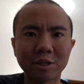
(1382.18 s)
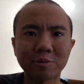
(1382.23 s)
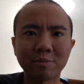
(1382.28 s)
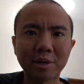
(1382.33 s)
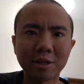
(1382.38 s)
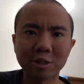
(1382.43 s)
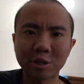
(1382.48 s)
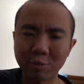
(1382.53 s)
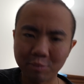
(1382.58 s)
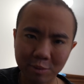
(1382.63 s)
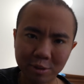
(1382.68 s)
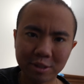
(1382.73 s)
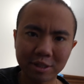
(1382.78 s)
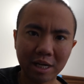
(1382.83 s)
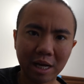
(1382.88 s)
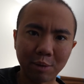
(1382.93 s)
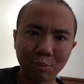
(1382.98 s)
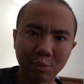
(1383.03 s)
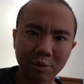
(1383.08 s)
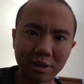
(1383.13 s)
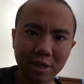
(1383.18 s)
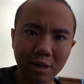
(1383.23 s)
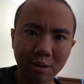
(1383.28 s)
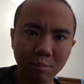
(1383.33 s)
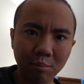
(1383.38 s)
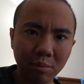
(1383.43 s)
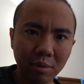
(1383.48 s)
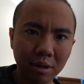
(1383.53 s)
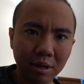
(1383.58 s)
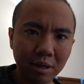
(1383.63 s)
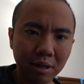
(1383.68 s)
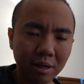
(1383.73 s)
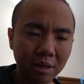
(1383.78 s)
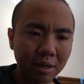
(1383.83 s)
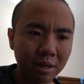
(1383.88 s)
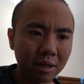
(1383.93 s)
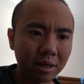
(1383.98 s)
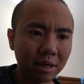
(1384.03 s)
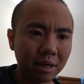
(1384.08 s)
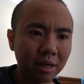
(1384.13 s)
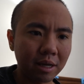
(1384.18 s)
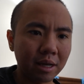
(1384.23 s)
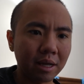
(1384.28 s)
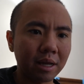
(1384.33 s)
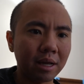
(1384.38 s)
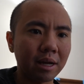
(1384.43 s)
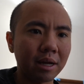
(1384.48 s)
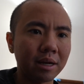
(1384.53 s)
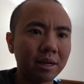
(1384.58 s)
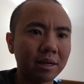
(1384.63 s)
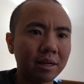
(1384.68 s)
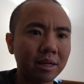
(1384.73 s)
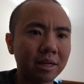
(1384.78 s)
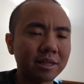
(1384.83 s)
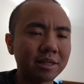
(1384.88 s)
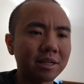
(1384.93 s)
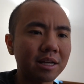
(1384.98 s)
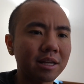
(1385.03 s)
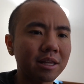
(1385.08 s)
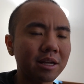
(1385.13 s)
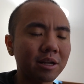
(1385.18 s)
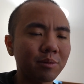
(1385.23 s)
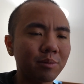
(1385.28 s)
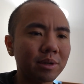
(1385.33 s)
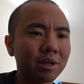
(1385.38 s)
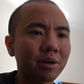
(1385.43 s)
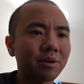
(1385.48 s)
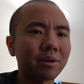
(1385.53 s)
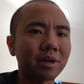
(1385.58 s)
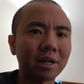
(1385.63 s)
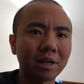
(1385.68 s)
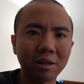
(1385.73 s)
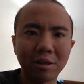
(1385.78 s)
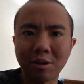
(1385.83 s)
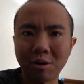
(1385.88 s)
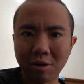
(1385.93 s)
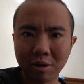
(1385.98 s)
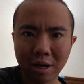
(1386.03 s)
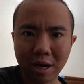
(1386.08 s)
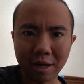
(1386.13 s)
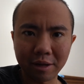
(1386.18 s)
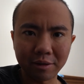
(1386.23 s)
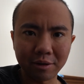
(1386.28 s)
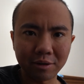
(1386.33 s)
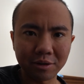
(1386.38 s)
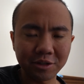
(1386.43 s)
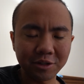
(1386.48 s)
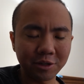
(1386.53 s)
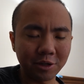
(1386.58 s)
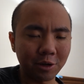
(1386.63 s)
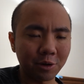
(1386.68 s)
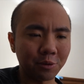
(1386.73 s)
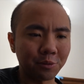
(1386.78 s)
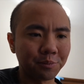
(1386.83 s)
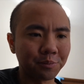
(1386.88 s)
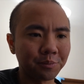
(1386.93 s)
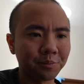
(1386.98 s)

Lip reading: spend so much time with them. And it's not like we don't get along either. So